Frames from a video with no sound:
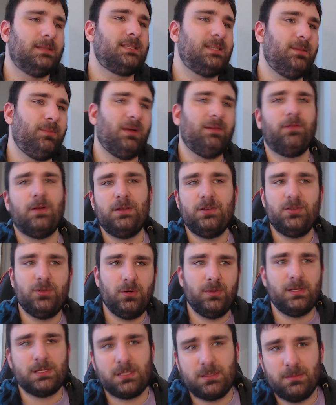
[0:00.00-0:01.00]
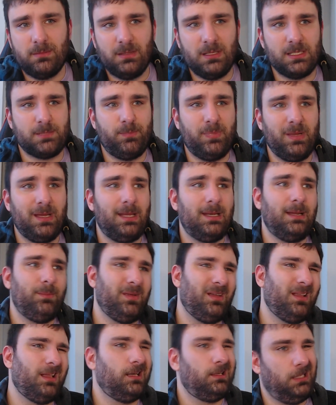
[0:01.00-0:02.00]
my friend doing this bit and be
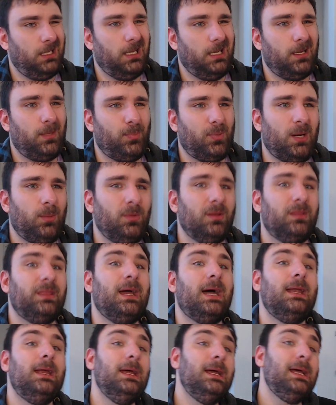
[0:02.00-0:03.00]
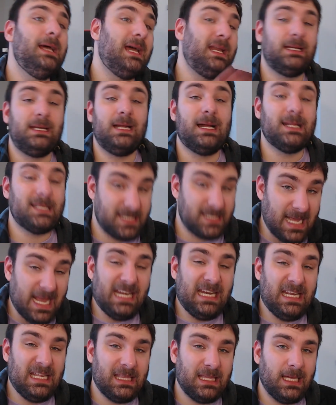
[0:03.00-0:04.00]
like, I got a problem with that, and to not say
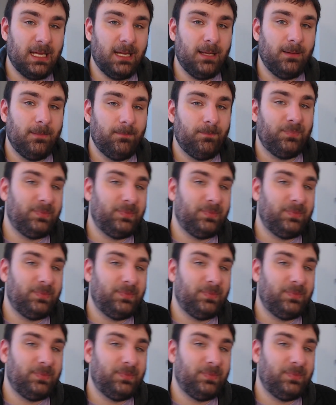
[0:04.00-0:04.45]
anything.